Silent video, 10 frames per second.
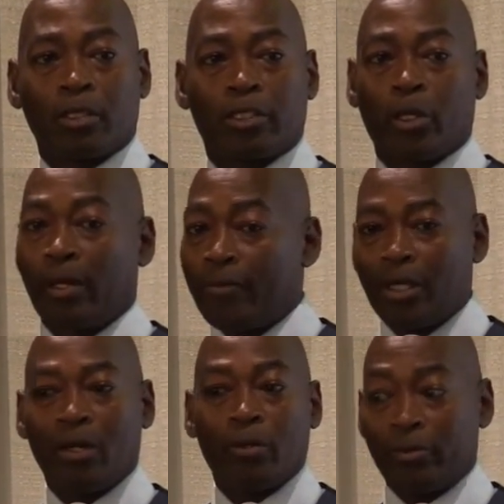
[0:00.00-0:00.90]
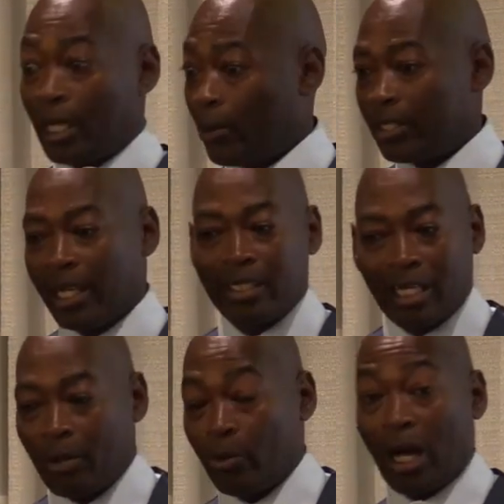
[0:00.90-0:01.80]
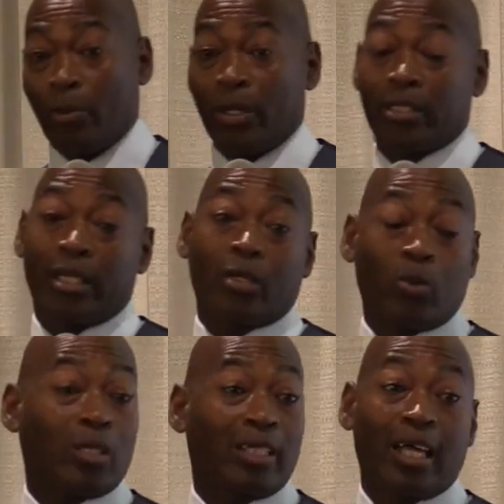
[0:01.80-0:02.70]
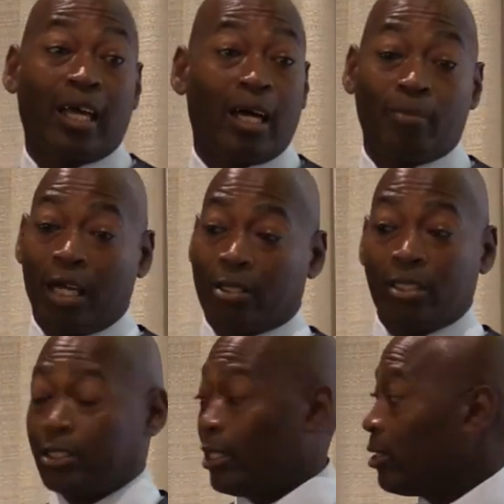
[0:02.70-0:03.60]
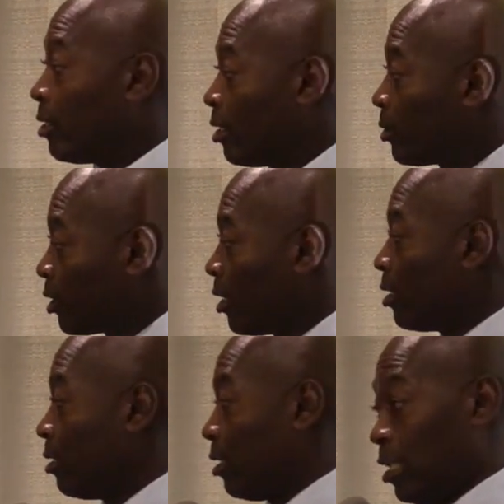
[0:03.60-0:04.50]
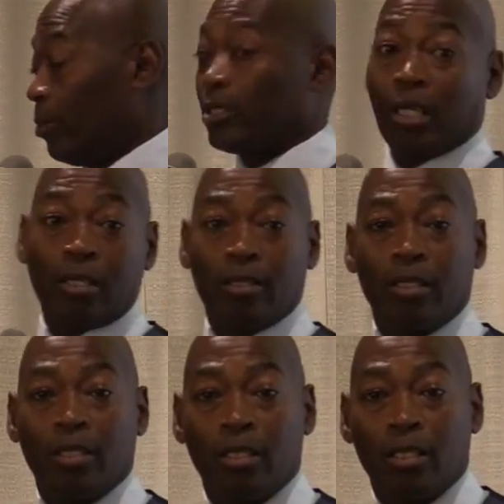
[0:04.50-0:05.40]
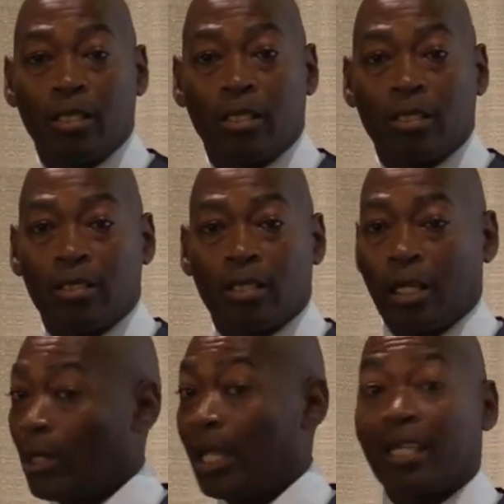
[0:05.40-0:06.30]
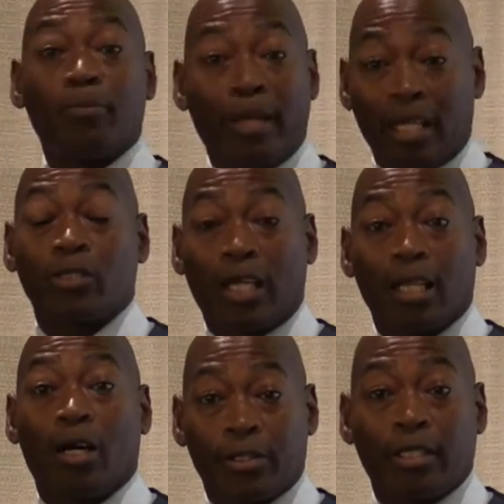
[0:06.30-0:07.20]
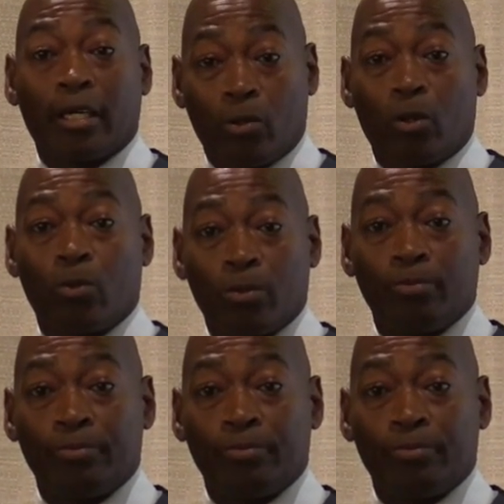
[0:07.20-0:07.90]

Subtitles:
So even though there were days I went to that court, and I'm not going to tell you, he'll tell you, he was there. There were a lot of battles I lost in that courtroom.